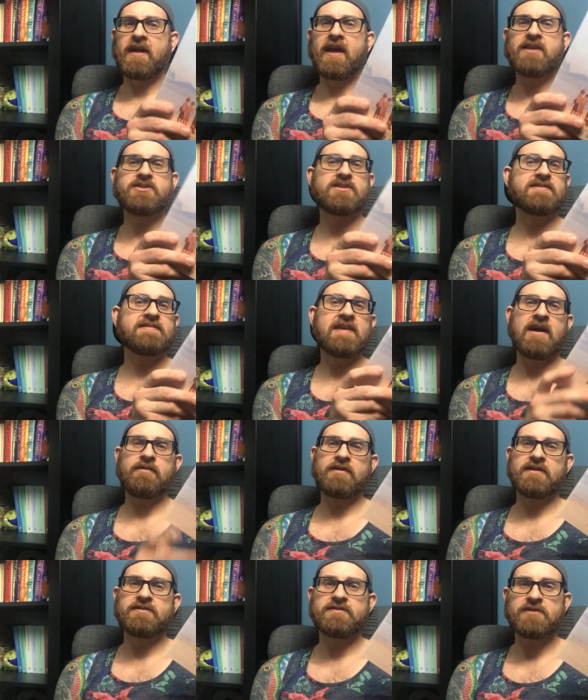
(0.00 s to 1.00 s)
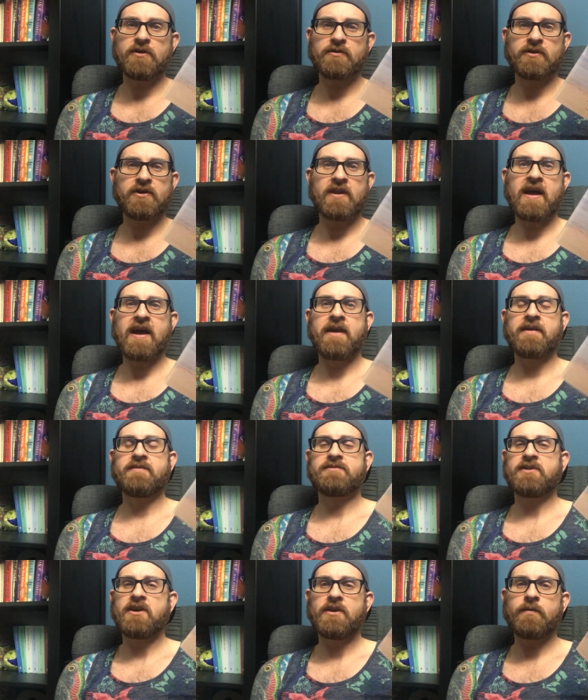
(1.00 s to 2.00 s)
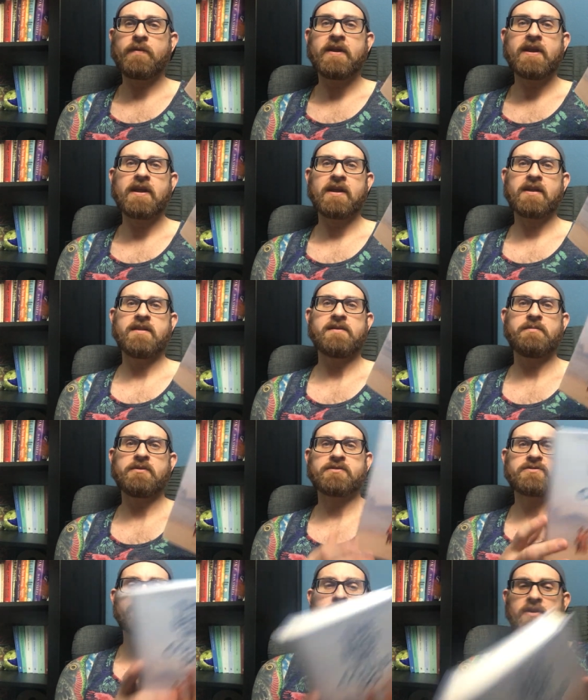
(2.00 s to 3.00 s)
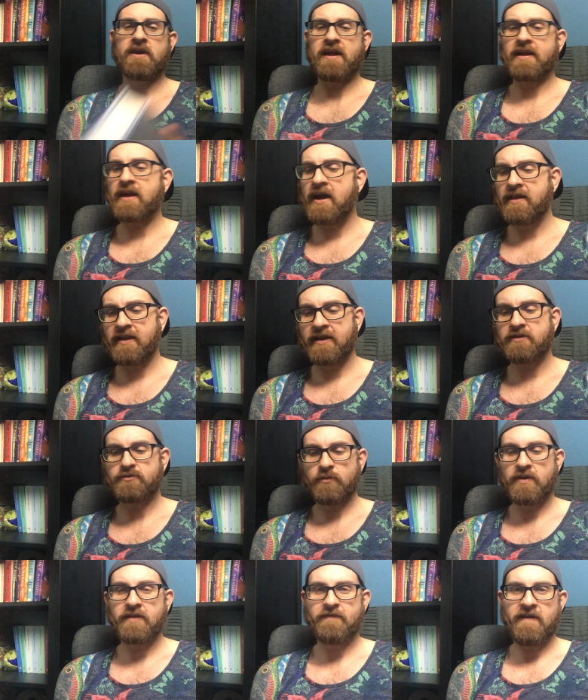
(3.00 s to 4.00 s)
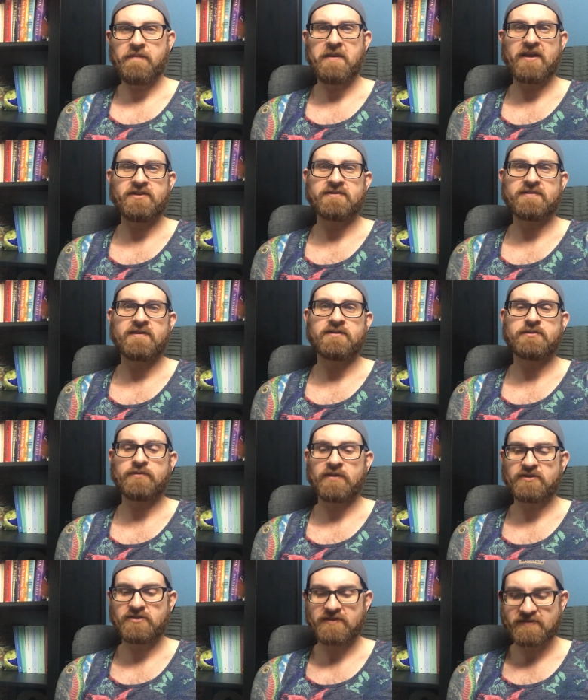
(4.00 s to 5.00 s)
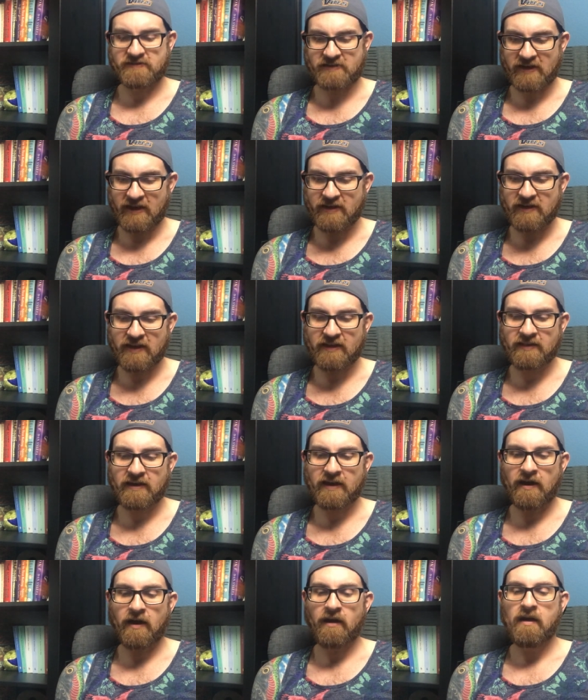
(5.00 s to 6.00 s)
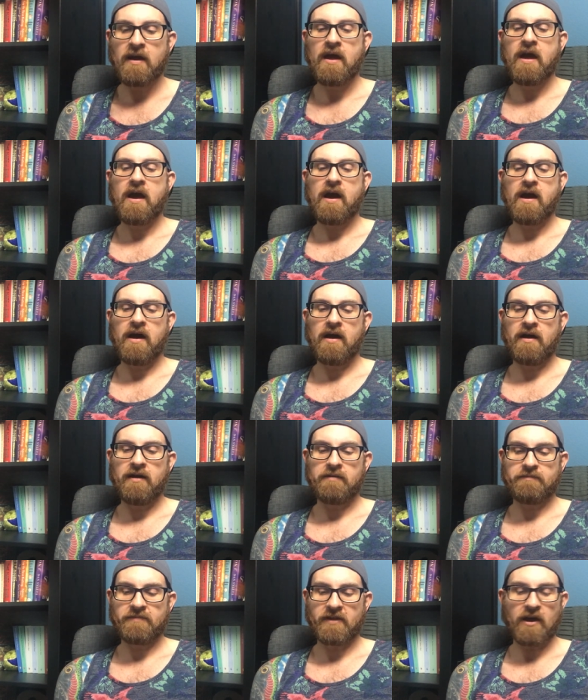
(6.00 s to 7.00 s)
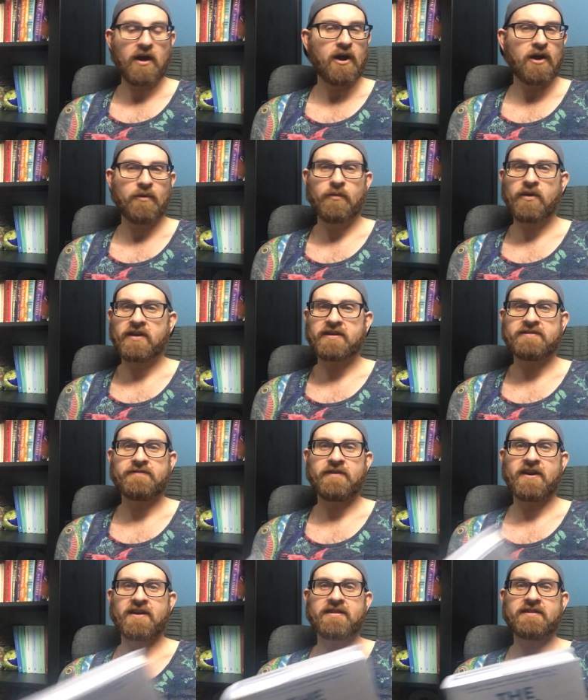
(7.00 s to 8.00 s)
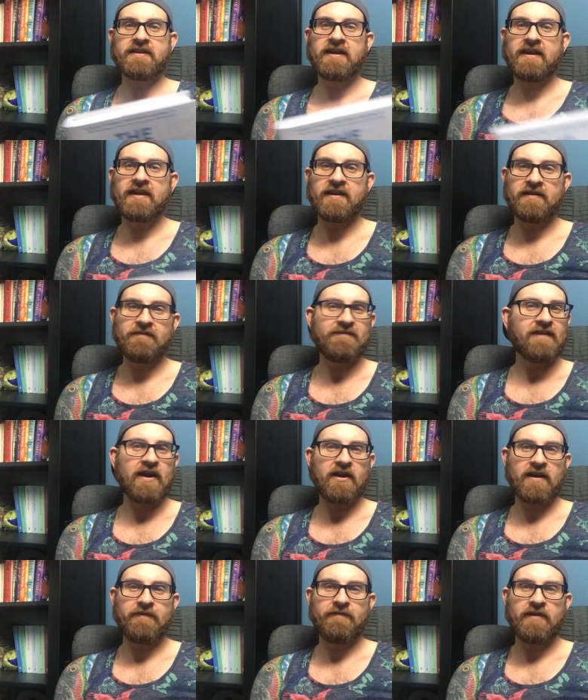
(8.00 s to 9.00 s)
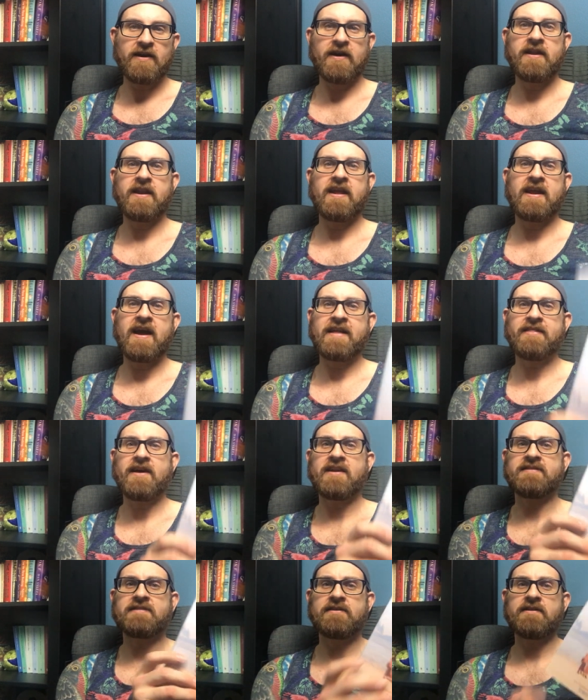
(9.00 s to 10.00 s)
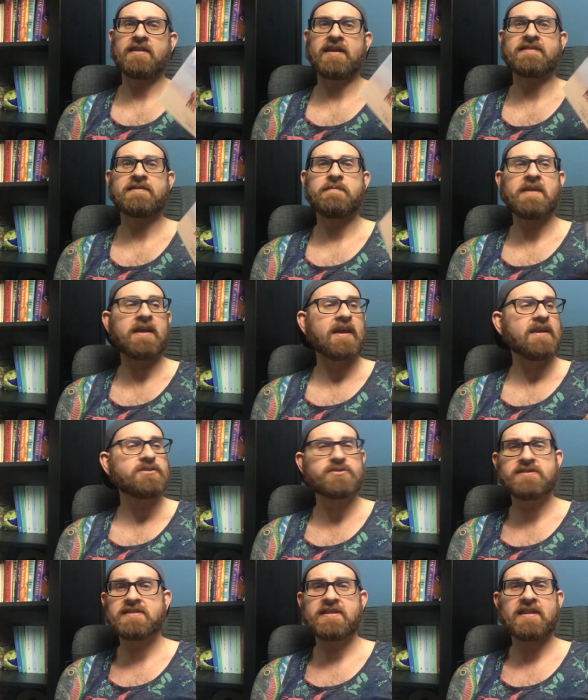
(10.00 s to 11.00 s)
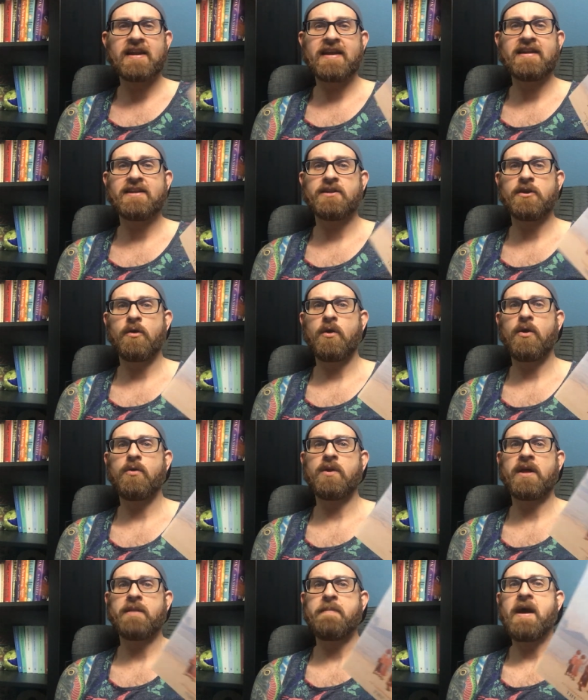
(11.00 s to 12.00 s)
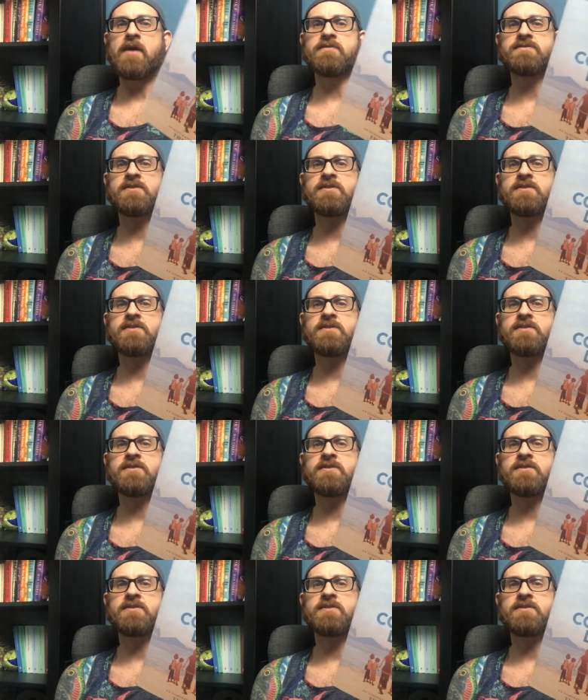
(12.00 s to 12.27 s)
It just sounded so good. I started reading it in the bookstore and I got like 25 pages into it just standing there. The artwork is very clean and very fun, and I thought it sounded like something interesting that I didn't know a whole lot about.